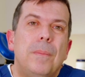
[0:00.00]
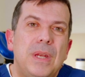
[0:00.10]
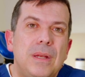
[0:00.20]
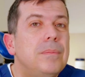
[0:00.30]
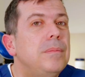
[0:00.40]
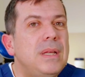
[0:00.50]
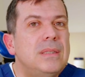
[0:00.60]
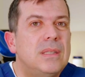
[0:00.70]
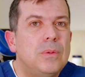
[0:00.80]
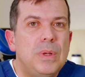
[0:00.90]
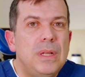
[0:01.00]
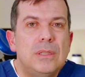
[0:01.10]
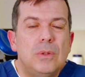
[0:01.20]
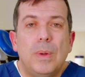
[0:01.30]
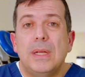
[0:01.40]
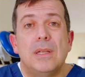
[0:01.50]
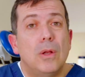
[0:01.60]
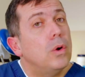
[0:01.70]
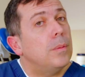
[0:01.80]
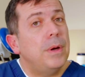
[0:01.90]
but it means that we need to wait a
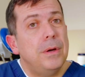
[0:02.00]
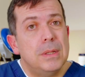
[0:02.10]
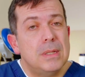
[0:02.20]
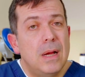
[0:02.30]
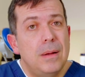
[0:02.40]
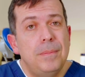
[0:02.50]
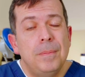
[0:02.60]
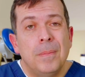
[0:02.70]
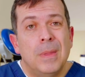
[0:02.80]
longer period of time.